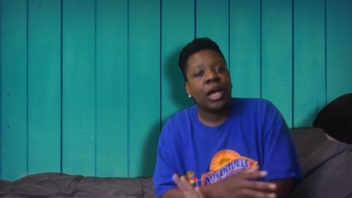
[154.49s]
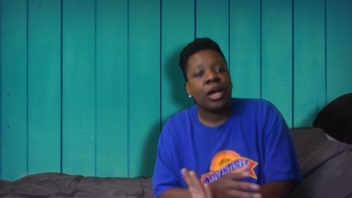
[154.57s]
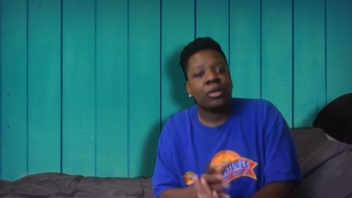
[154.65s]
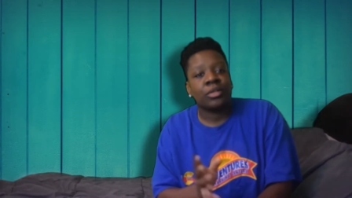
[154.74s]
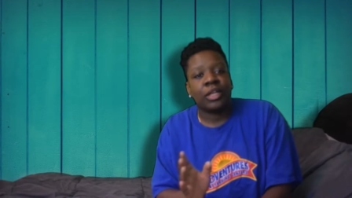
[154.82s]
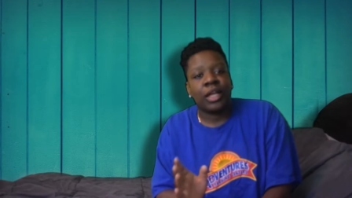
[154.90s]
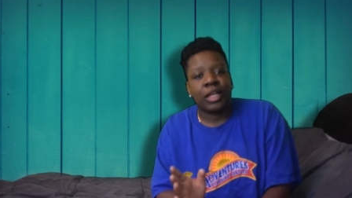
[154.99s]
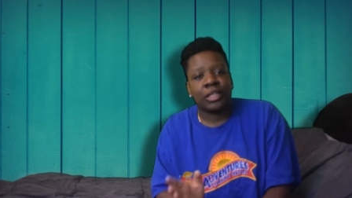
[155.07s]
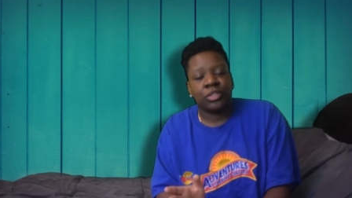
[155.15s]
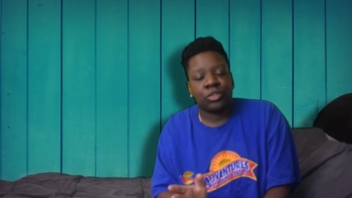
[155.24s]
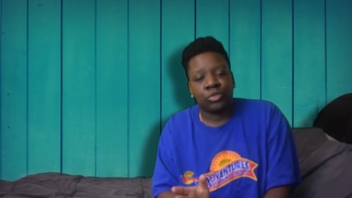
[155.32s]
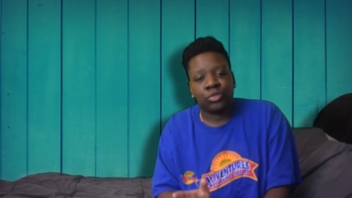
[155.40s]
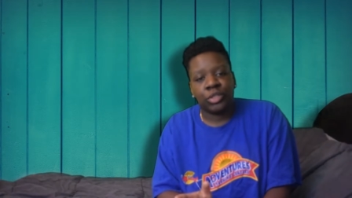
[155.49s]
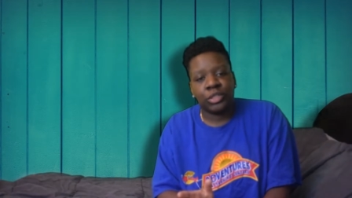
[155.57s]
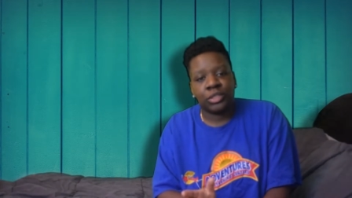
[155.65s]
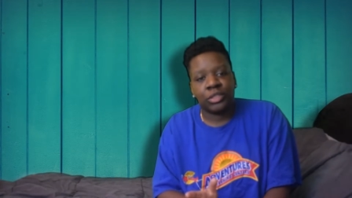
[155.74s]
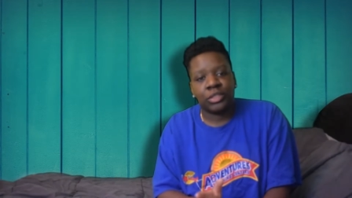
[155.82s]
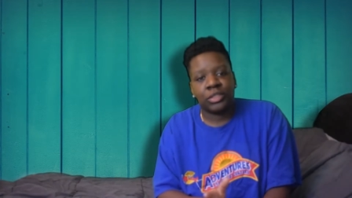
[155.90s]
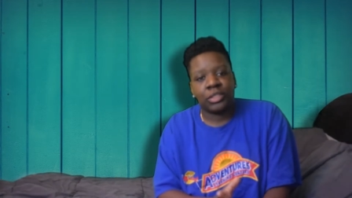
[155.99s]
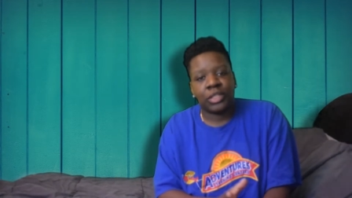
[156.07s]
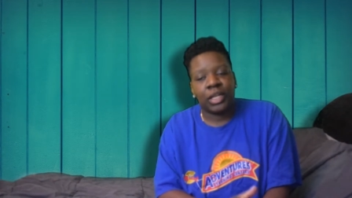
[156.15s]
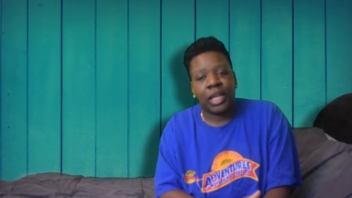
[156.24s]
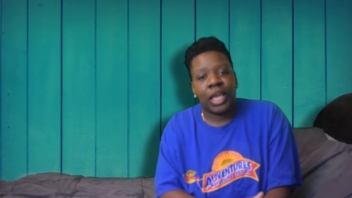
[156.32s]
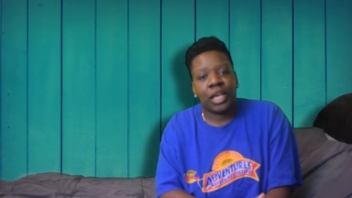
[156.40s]
I, I looked up Craigslist
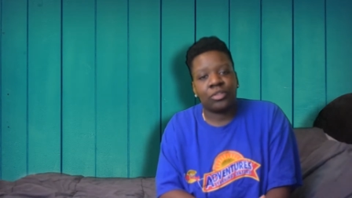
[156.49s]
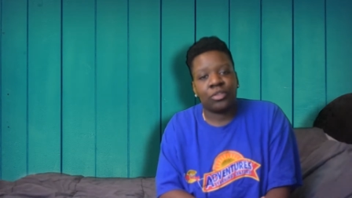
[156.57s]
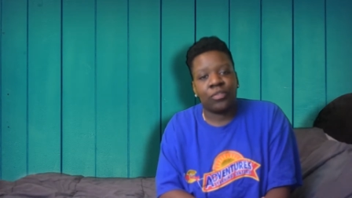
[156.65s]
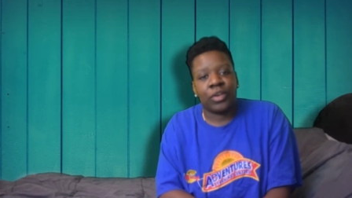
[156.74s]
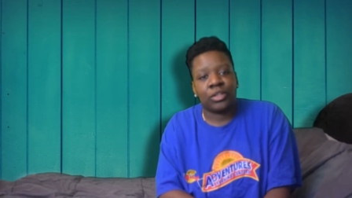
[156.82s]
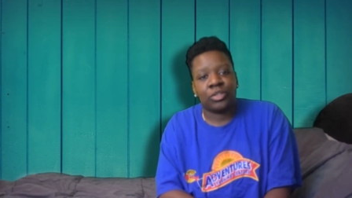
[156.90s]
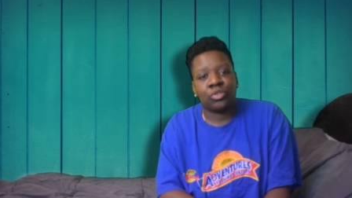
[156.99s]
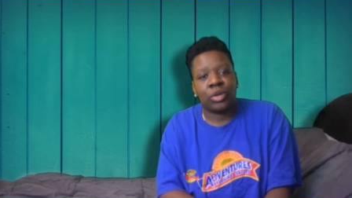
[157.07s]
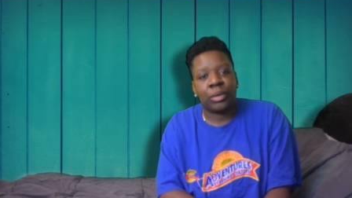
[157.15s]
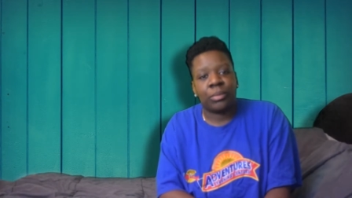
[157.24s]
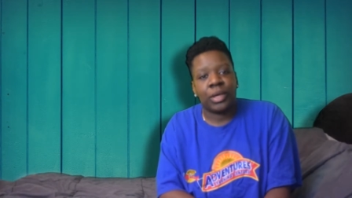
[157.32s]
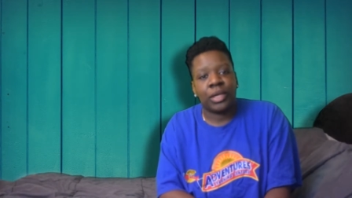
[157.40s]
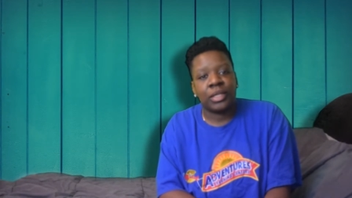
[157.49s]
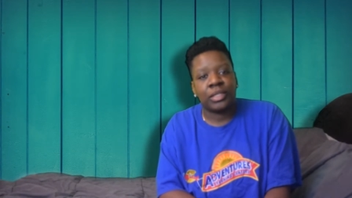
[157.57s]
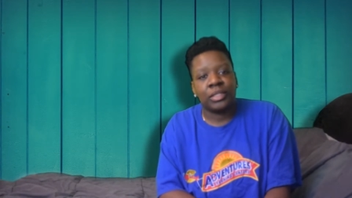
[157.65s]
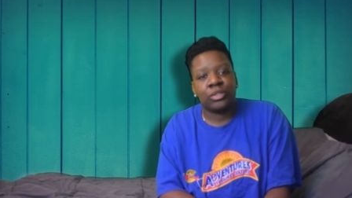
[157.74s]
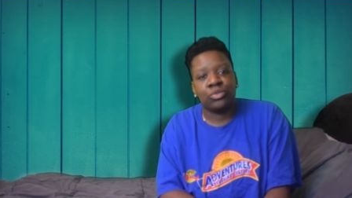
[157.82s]
and I actually found a tripod.